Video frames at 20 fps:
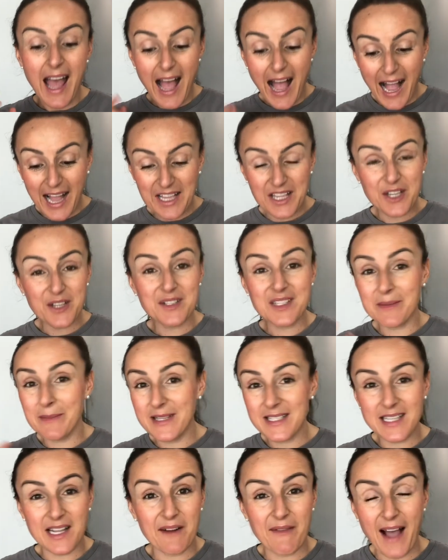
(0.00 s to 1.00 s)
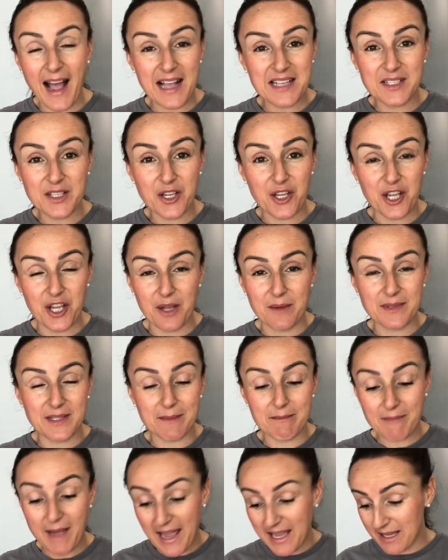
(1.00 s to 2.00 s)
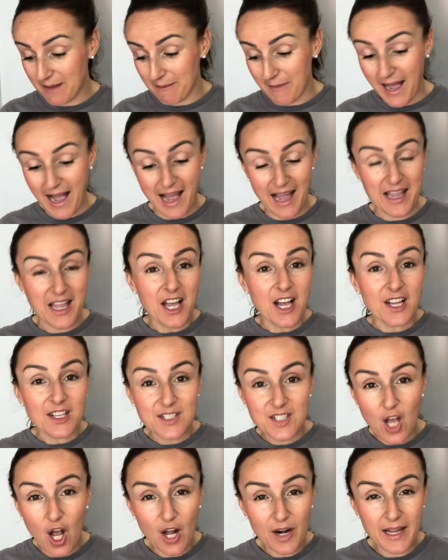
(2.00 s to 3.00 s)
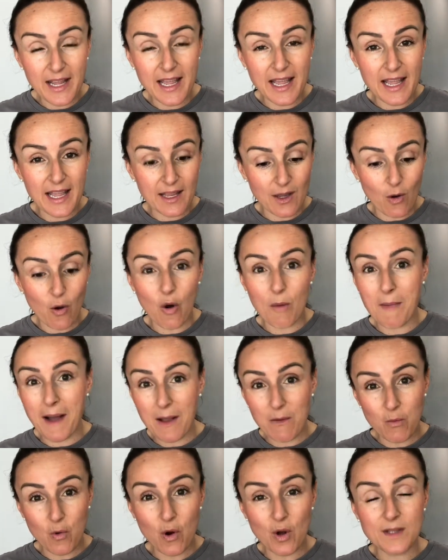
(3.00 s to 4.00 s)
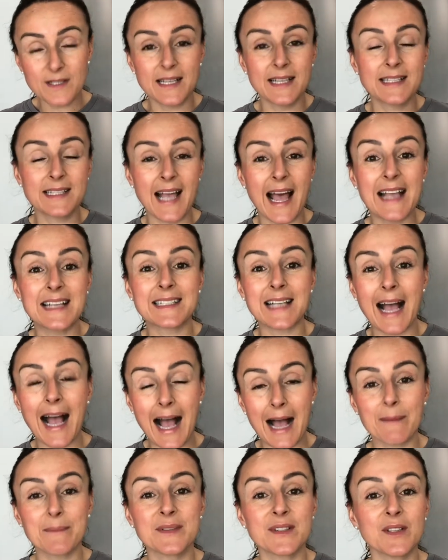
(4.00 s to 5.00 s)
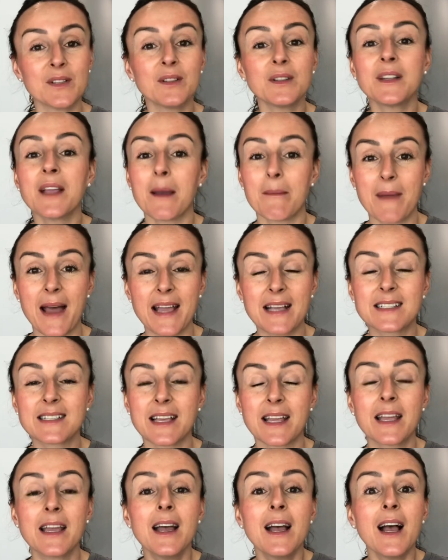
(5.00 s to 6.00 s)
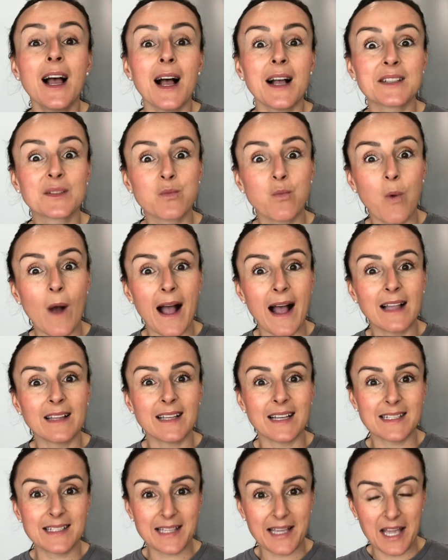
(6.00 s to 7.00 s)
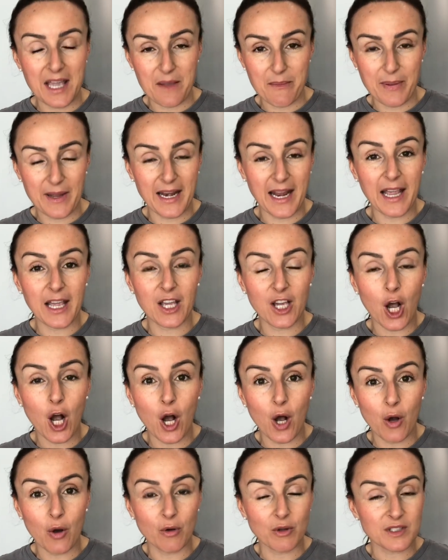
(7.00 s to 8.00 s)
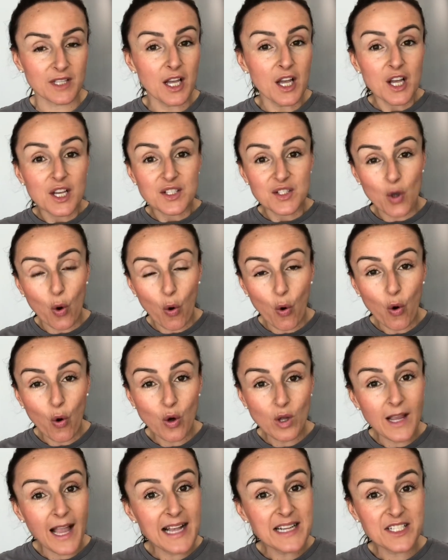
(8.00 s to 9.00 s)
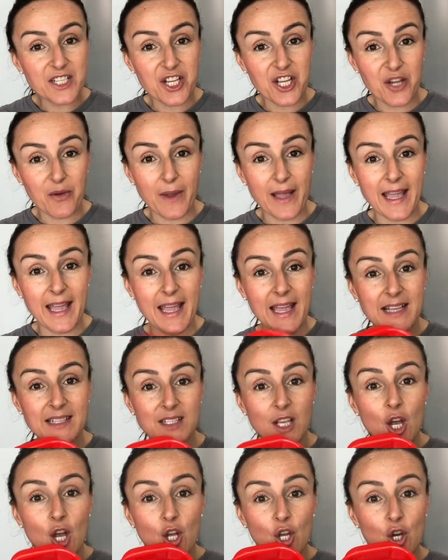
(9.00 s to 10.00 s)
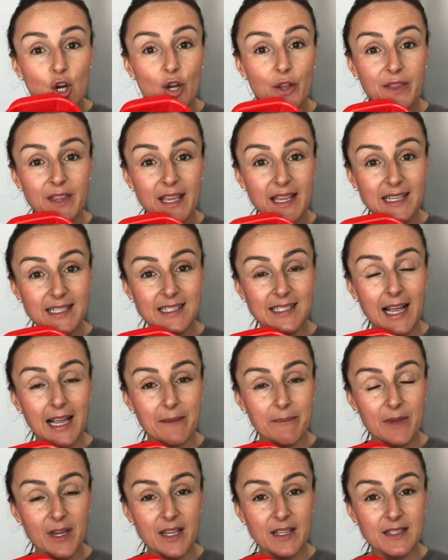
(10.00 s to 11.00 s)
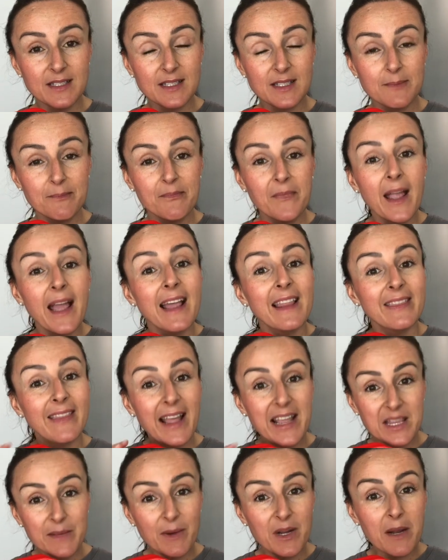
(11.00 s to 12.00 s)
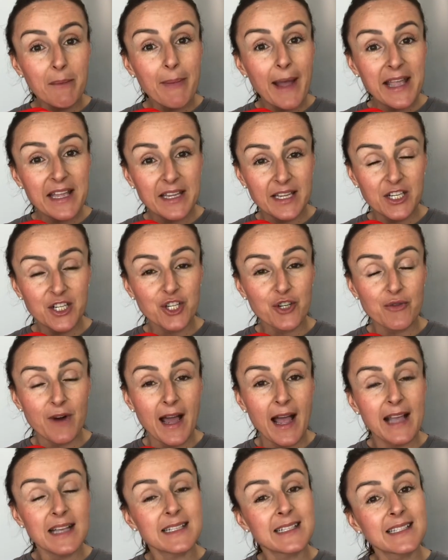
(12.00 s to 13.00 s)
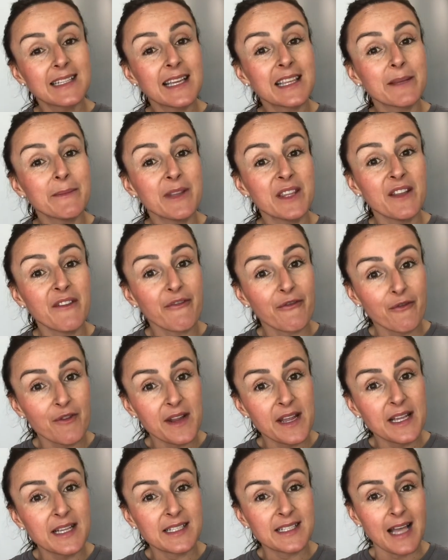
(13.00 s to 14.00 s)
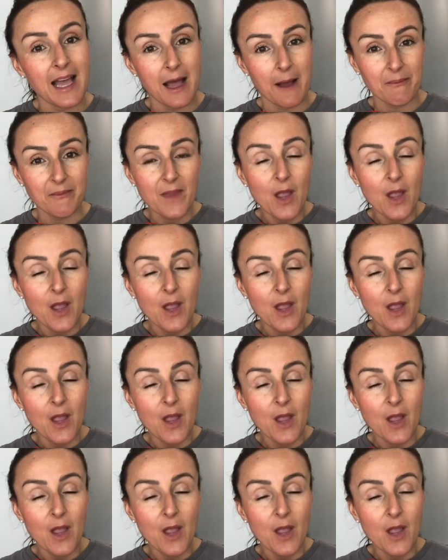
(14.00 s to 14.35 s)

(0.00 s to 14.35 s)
I use them instead of ice cubes and make my tonic or my water taste absolutely amazing, as well as keeping it cold. So all I do is cut these segments, lay them on a baking tray, stick them in the freezer.